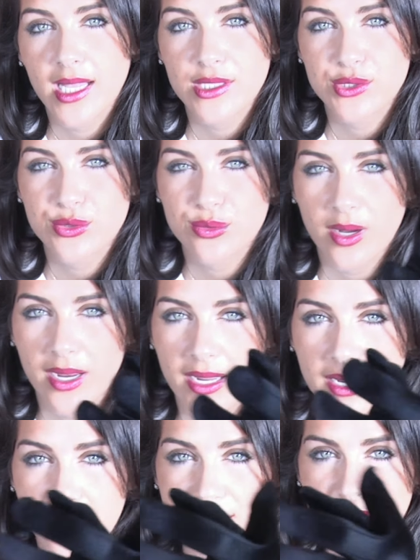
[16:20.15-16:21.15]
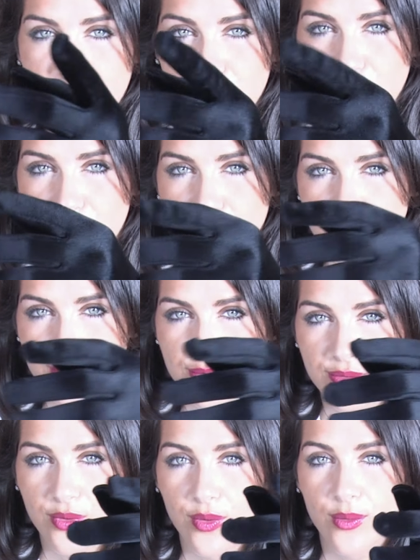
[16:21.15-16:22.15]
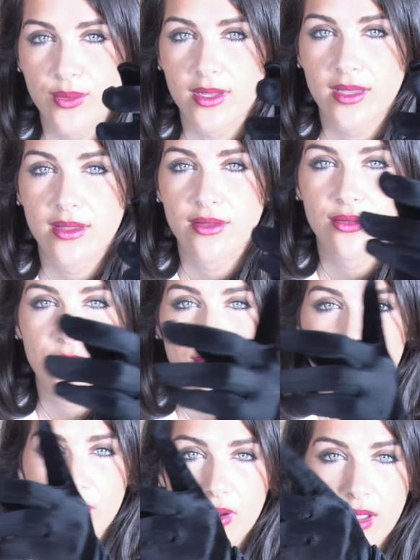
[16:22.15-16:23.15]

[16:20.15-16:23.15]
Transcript: That's right. Just focus